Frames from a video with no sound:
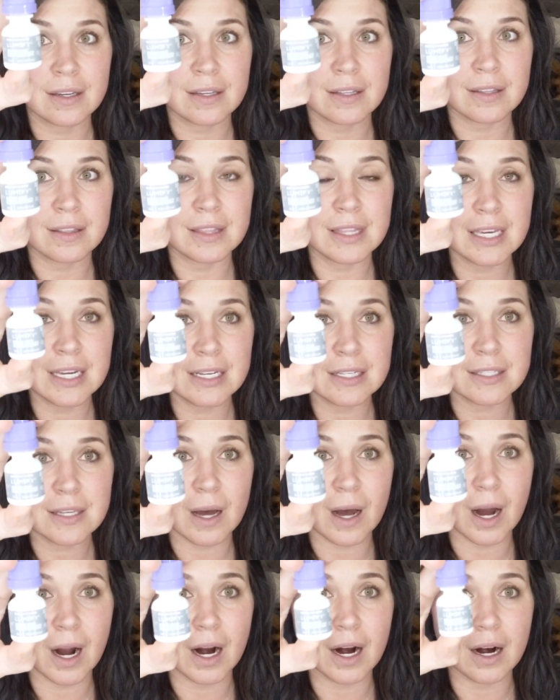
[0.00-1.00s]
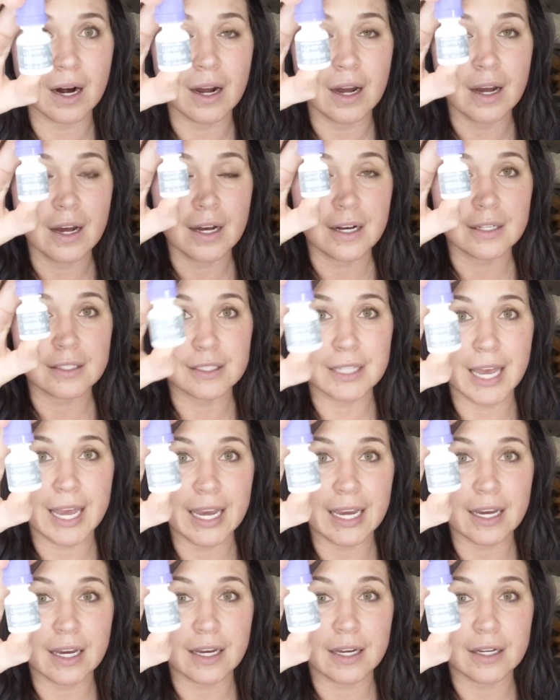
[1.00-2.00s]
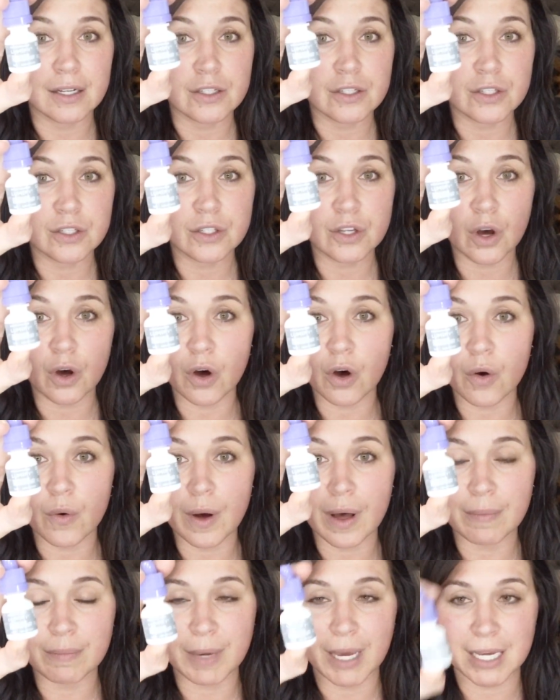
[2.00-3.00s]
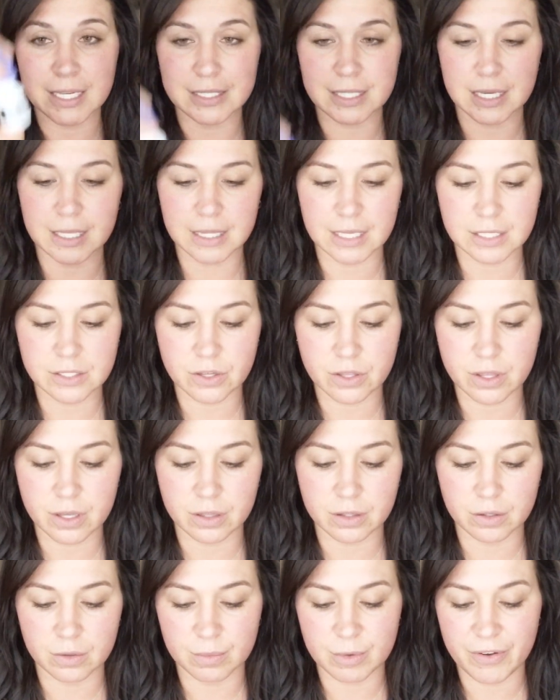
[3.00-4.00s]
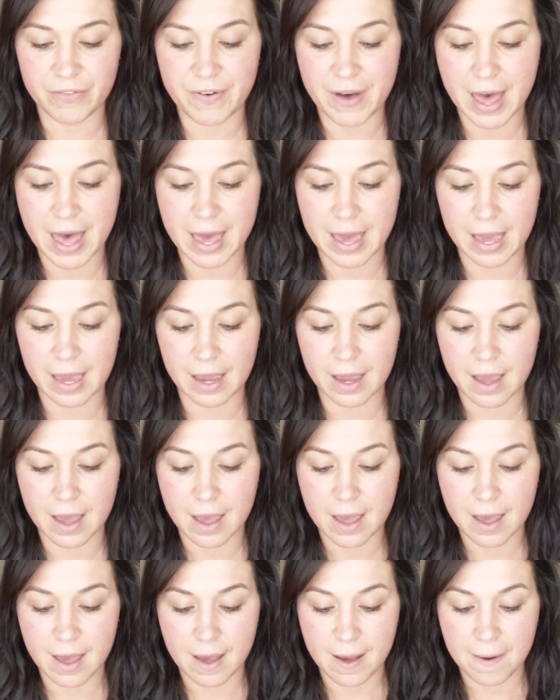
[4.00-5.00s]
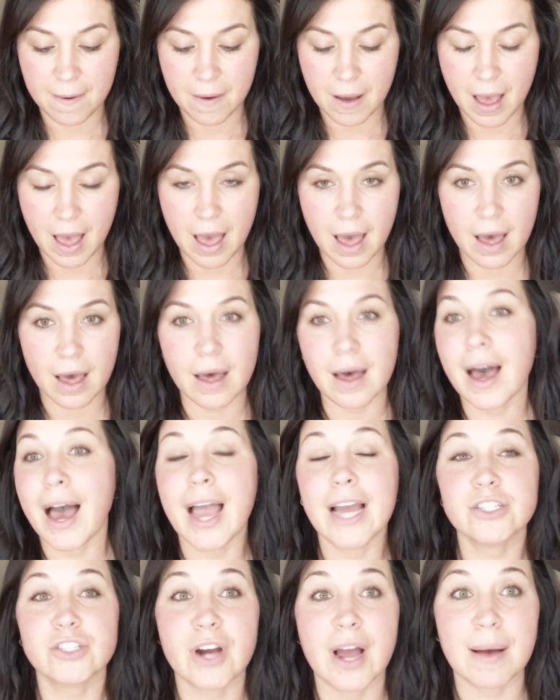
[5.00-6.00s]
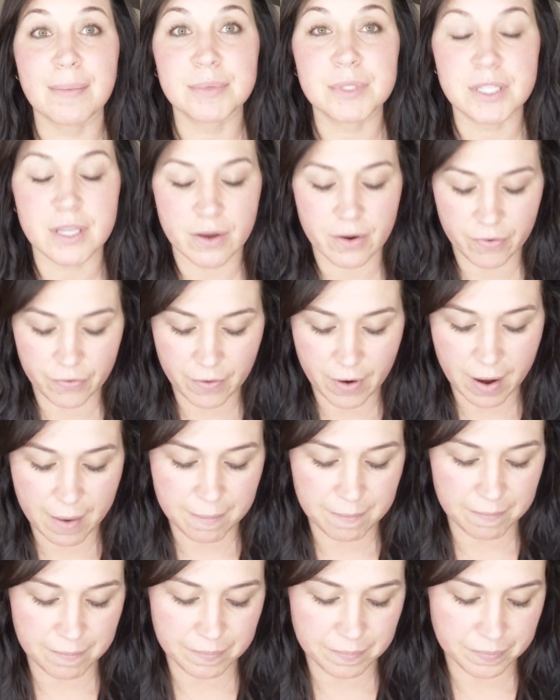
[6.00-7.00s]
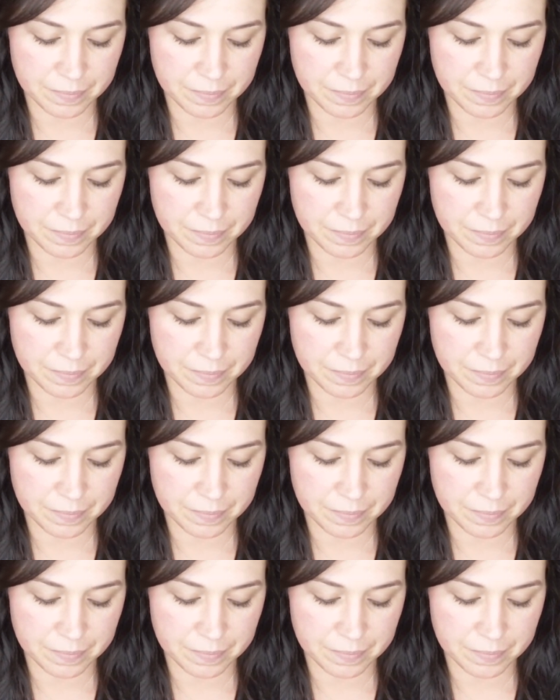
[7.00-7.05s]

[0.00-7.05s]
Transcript: These are like so amazing. These are the Lumify eye drops from